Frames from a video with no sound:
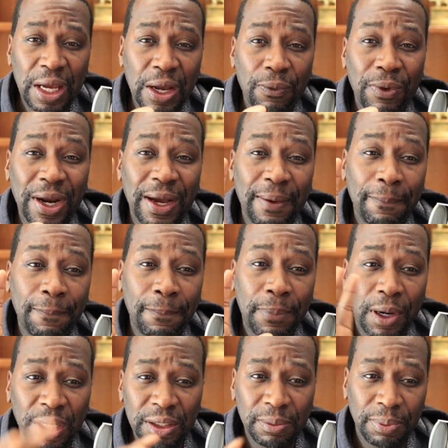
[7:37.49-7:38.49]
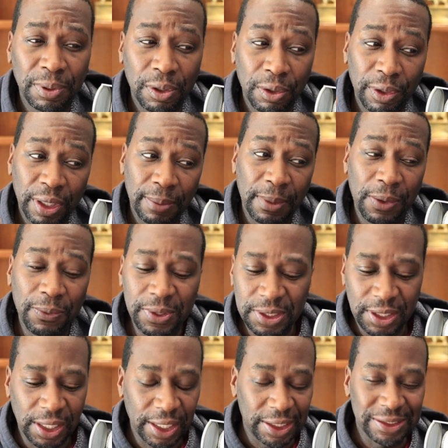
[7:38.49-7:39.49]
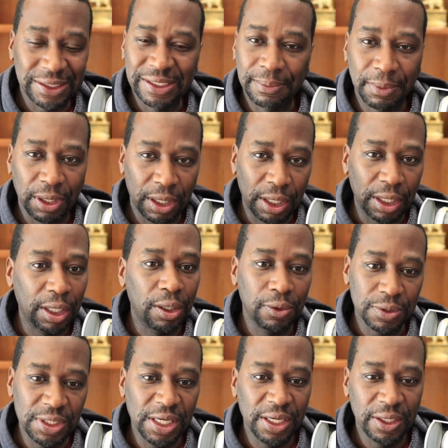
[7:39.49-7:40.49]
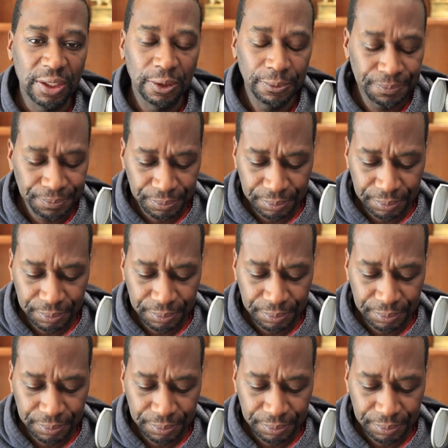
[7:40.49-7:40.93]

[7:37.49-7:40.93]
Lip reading: When I bought the program, I went to like a seminar in a hotel,